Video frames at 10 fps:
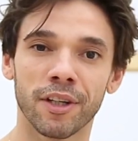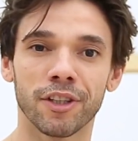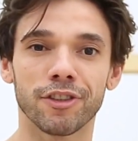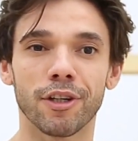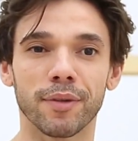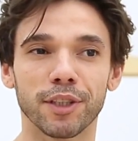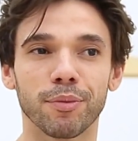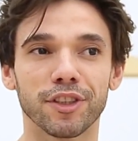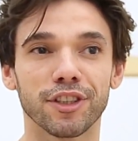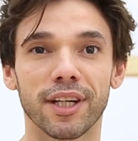So it
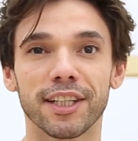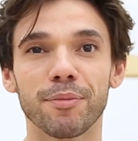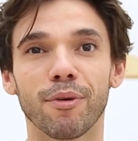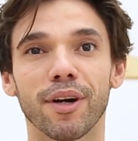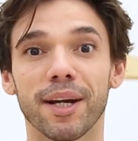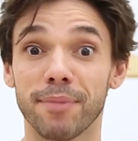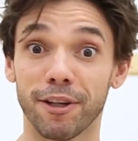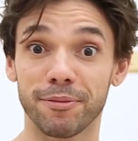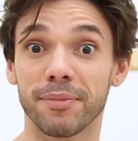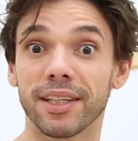was not anymore
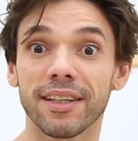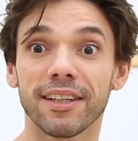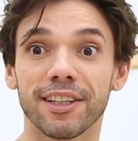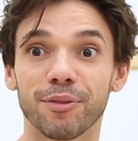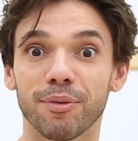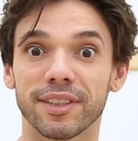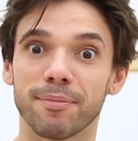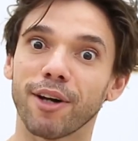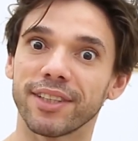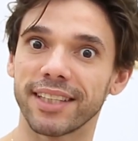about me, it was
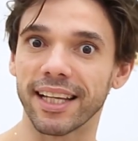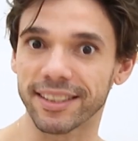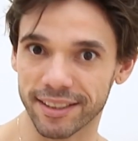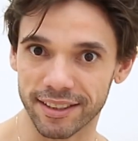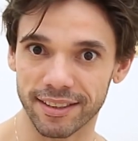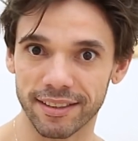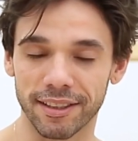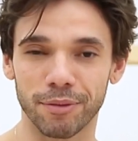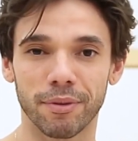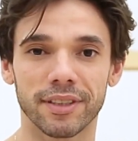about the dancers.
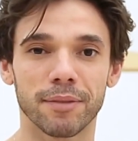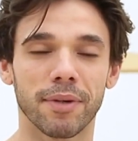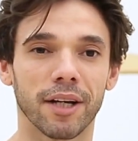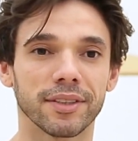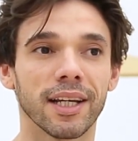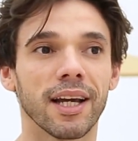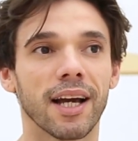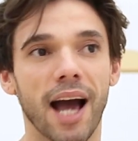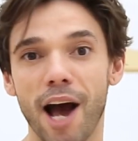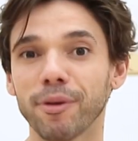It was about,
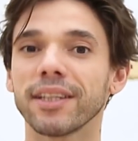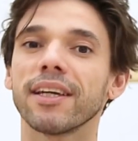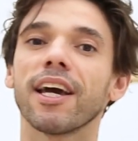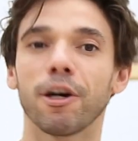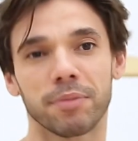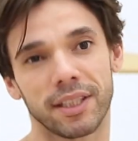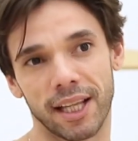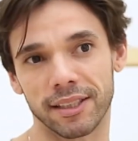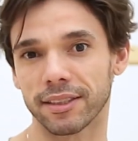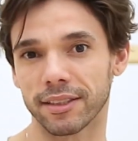how can I help the
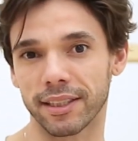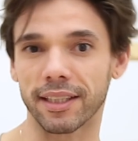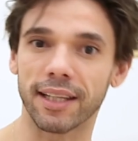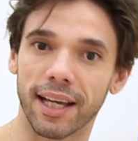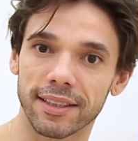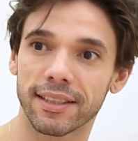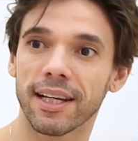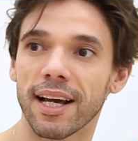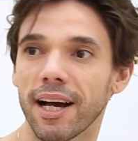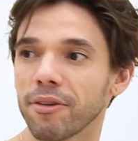dancers in class?
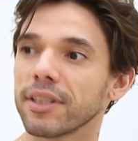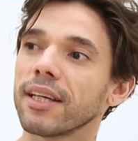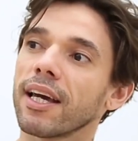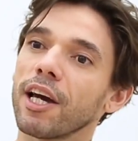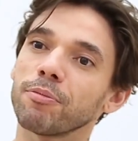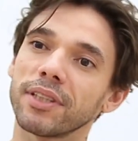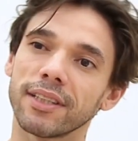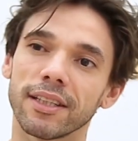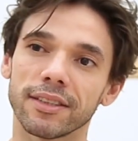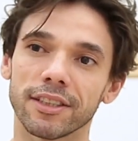How can I help the
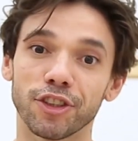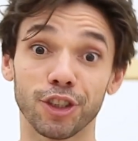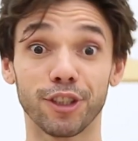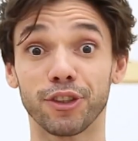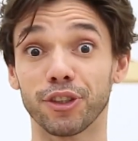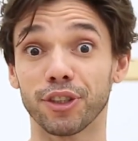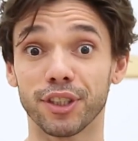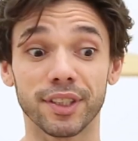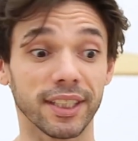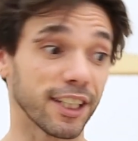dancers to do
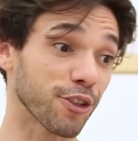good in the